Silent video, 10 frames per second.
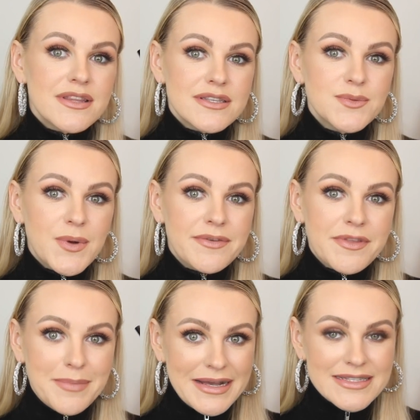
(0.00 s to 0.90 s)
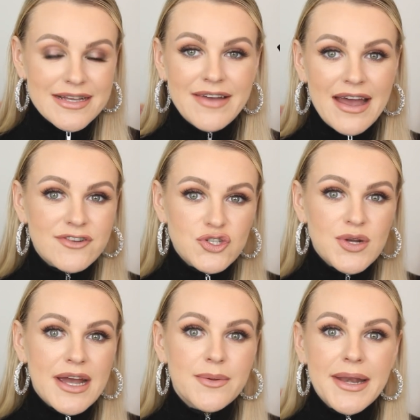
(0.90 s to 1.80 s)
This is one of the best I've ever
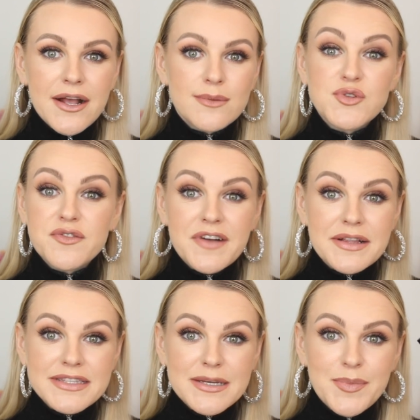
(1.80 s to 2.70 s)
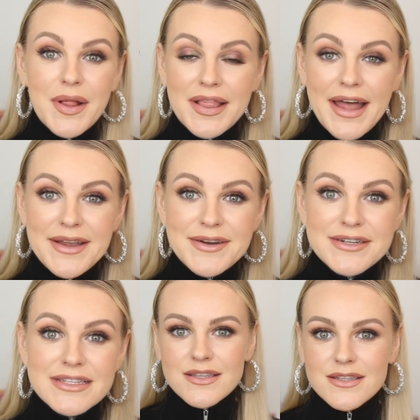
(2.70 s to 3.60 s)
tried when it comes to felt tip
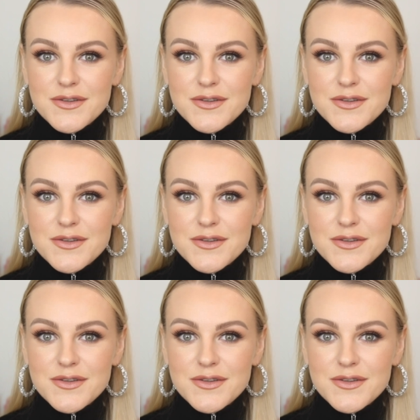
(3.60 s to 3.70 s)
liners.